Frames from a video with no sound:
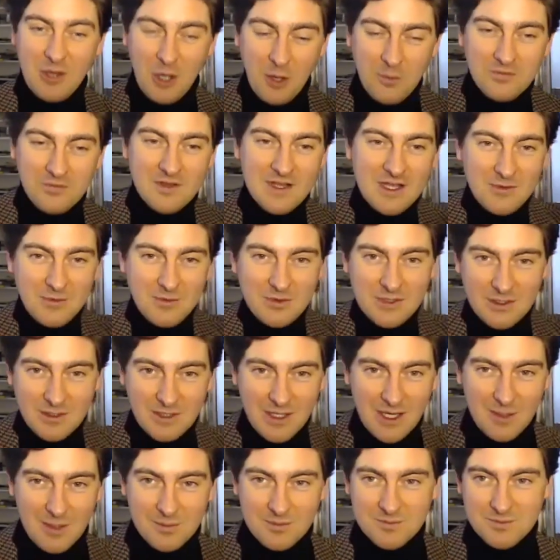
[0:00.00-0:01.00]
hopefully, we'll
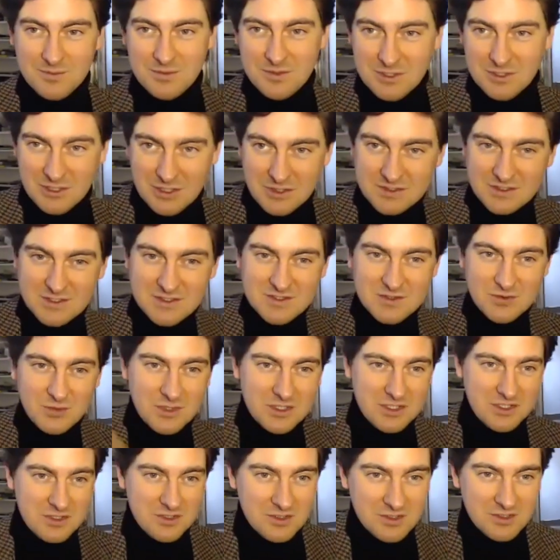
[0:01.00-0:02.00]
come closer to
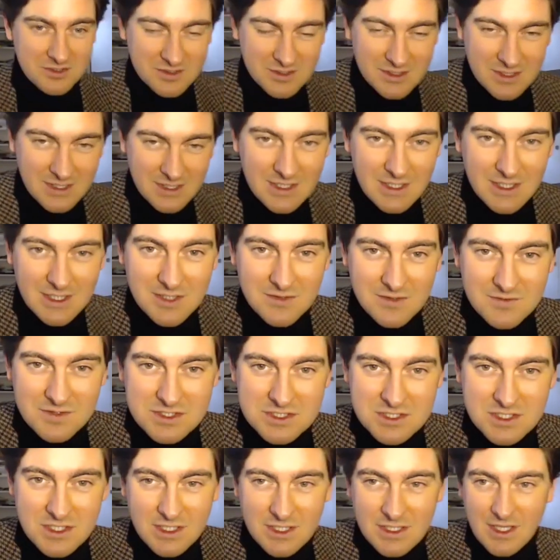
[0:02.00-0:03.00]
what you're
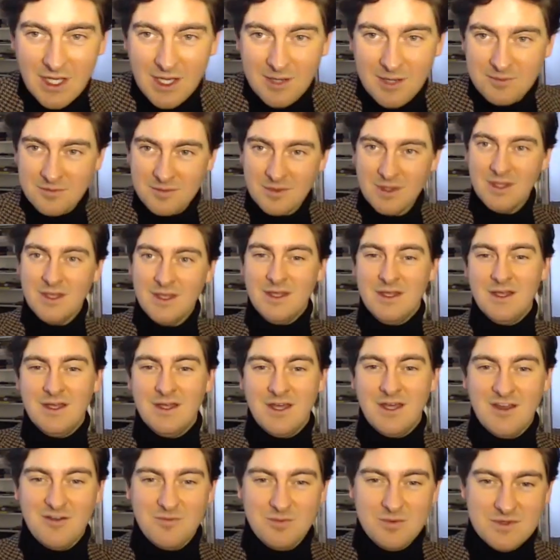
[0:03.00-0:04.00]
envisioning. And I'm
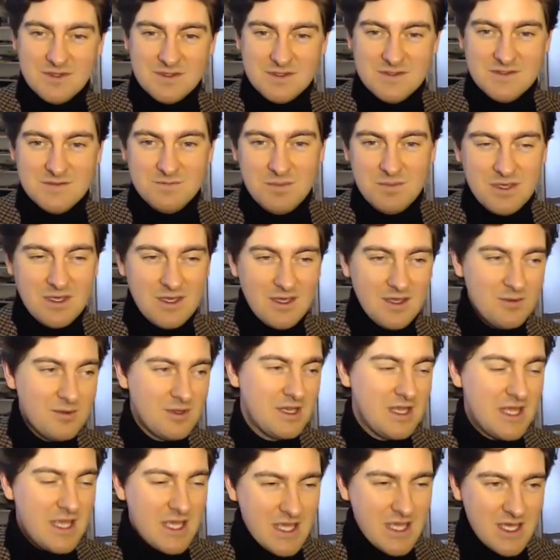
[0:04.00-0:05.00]
I've been speaking
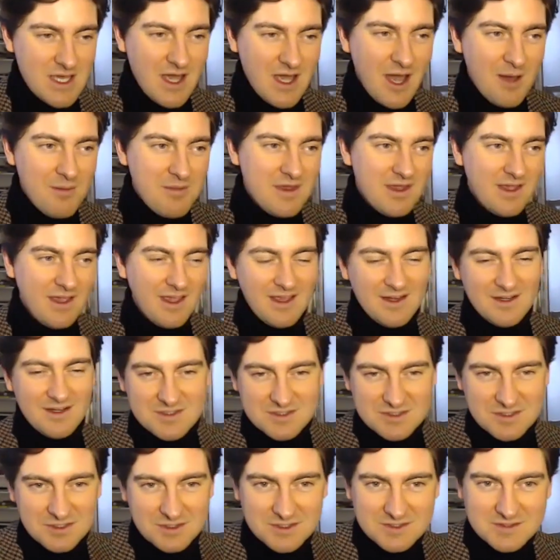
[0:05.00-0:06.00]
about a coming
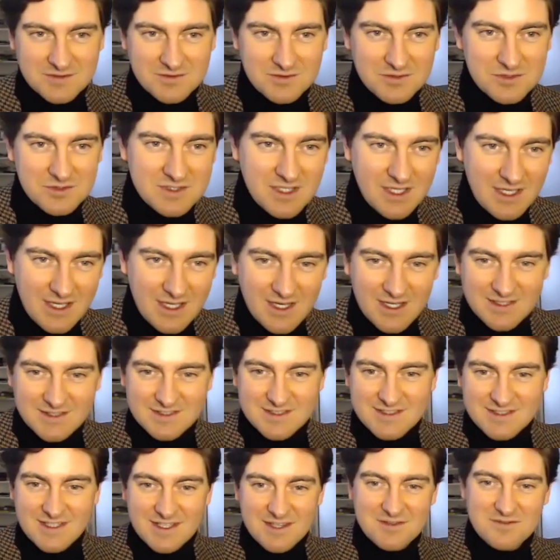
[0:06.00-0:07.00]
renaissance. Of course, I
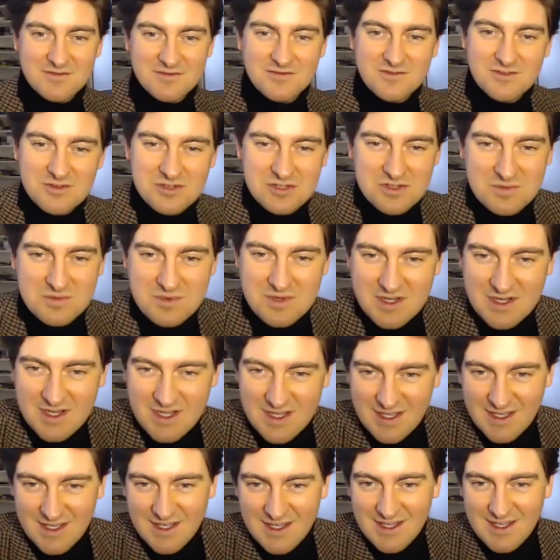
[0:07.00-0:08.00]
can't see the future, but
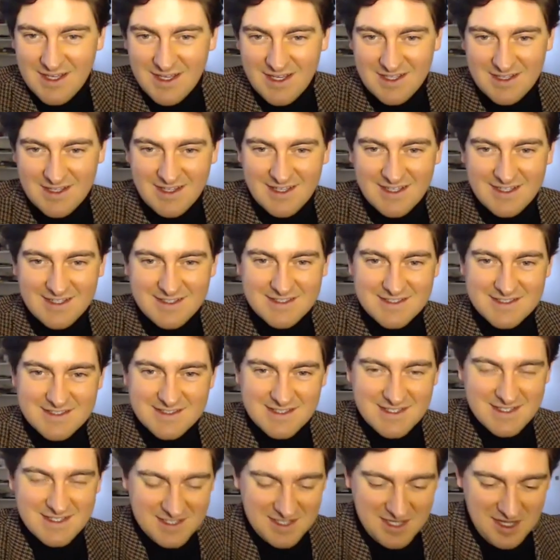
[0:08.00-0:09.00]
I'd like to
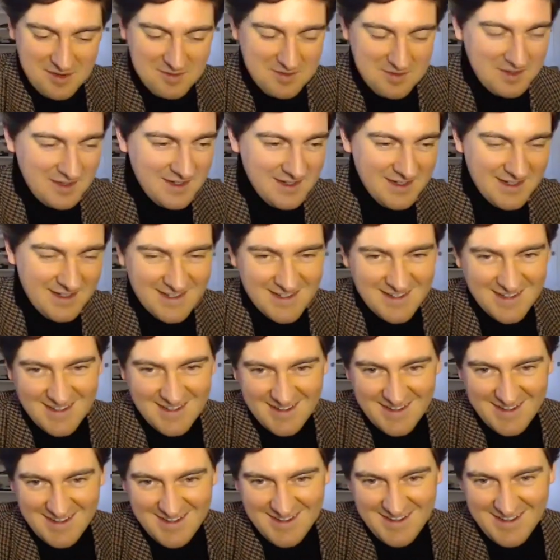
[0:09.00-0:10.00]
see it coming.
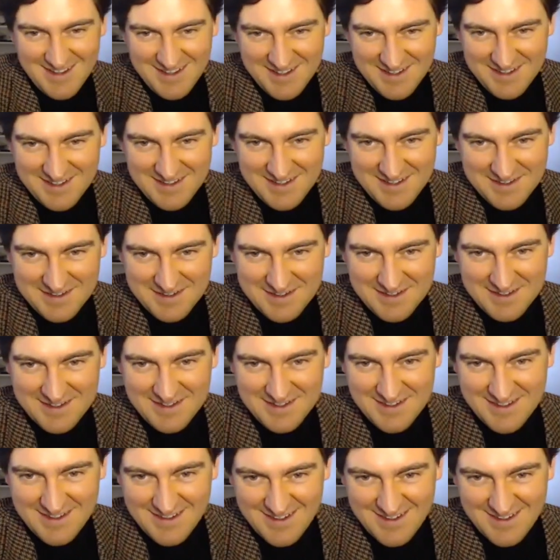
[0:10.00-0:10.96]
It would